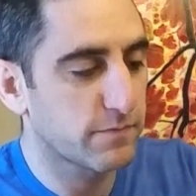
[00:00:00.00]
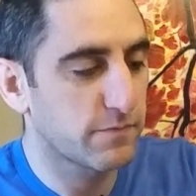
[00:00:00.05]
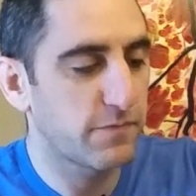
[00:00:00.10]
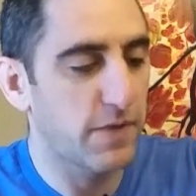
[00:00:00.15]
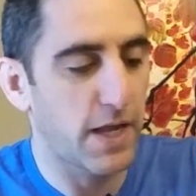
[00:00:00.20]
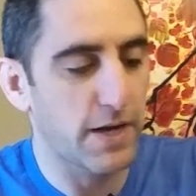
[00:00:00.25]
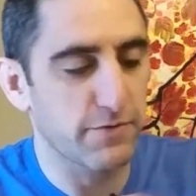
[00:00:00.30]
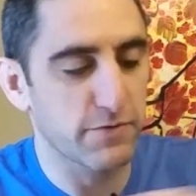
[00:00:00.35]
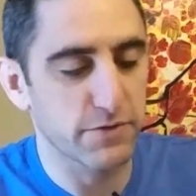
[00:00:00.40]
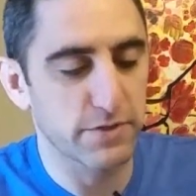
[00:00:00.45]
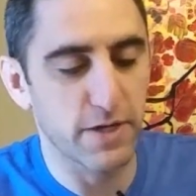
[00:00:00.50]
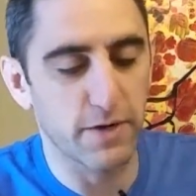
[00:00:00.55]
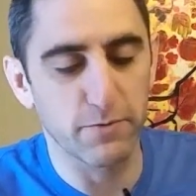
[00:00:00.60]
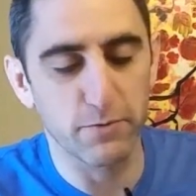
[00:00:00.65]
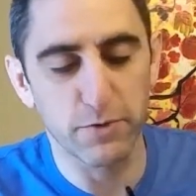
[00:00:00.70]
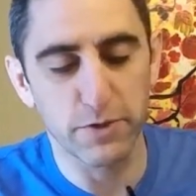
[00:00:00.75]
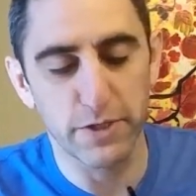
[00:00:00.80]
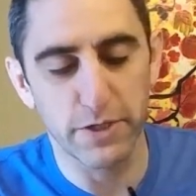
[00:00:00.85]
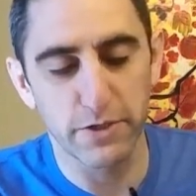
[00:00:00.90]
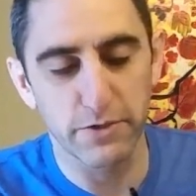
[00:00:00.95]
Had it for
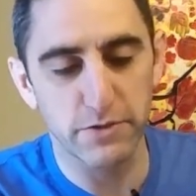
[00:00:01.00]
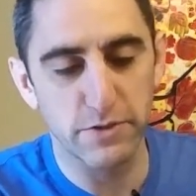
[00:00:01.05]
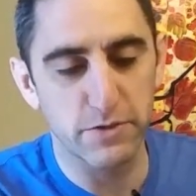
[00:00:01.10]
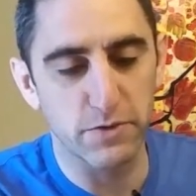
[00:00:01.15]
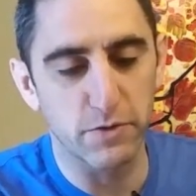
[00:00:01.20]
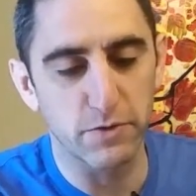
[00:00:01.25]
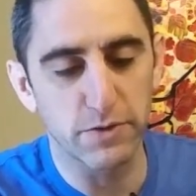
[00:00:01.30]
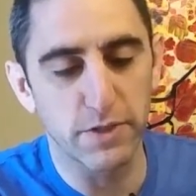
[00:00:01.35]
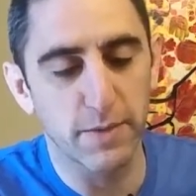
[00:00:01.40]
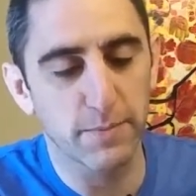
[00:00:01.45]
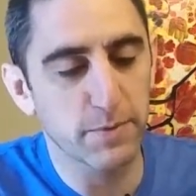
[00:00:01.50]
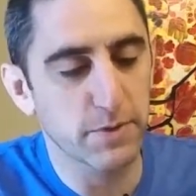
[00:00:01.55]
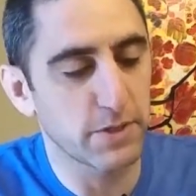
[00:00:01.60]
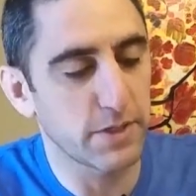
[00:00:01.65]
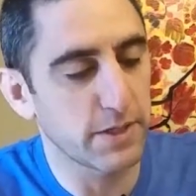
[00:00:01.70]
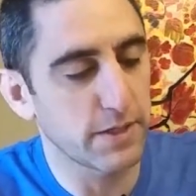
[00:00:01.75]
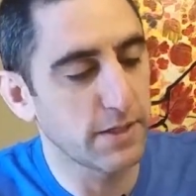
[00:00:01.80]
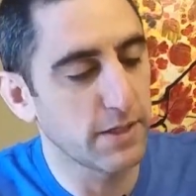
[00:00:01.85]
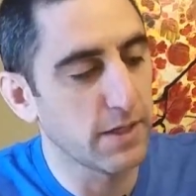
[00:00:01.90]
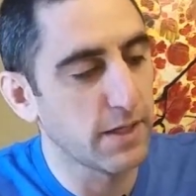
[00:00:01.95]
several years, it's holding up
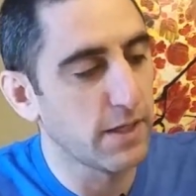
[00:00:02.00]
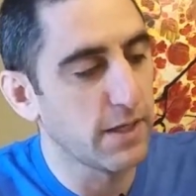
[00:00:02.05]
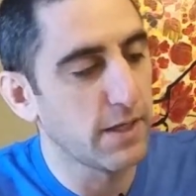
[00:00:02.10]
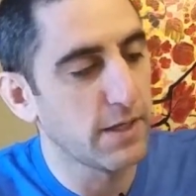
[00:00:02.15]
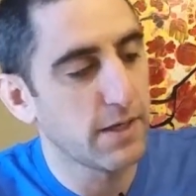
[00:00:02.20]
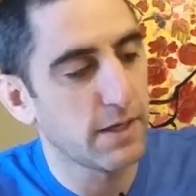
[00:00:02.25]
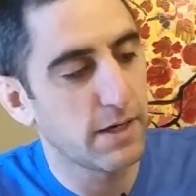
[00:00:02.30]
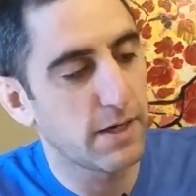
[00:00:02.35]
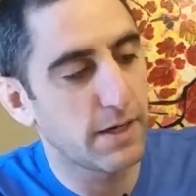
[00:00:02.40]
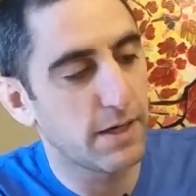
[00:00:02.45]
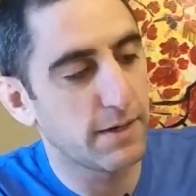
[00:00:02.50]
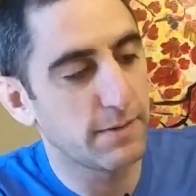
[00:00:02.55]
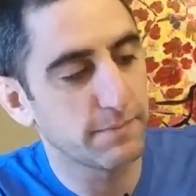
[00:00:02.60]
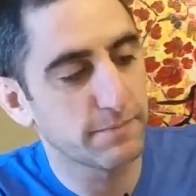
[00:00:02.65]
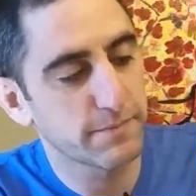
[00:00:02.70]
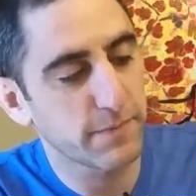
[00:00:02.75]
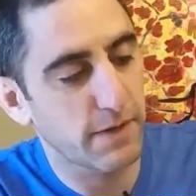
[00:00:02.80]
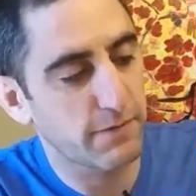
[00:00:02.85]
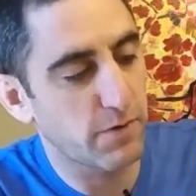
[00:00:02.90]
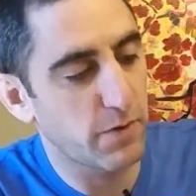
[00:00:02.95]
good.
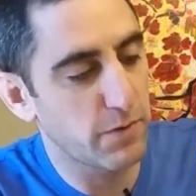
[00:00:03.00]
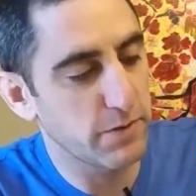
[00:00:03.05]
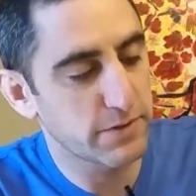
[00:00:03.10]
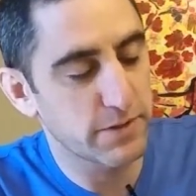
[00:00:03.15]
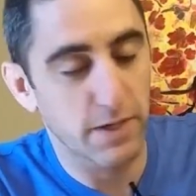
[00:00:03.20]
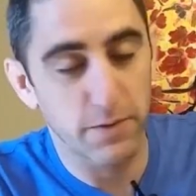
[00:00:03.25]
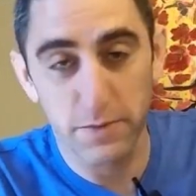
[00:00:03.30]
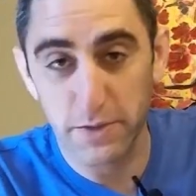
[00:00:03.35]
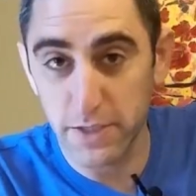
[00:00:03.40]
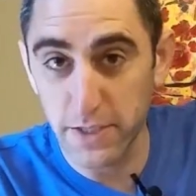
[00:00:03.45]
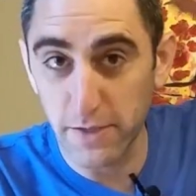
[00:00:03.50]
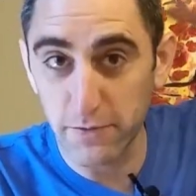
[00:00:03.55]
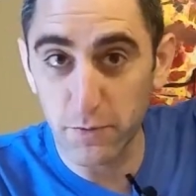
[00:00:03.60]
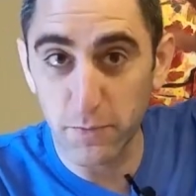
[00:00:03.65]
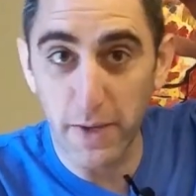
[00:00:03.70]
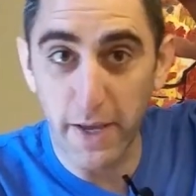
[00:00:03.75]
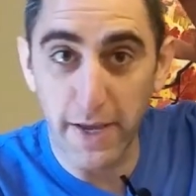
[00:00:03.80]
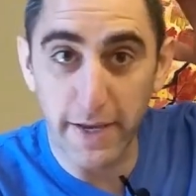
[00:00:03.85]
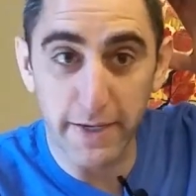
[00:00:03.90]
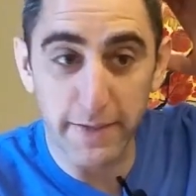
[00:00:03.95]
I've always gone with the duffel
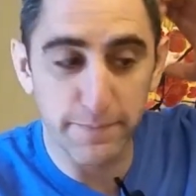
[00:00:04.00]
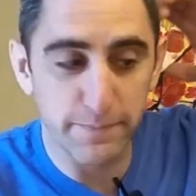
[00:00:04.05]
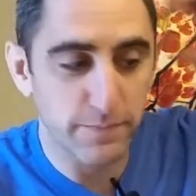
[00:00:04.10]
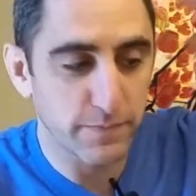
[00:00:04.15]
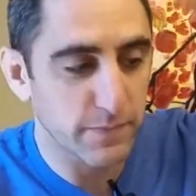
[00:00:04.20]
bag.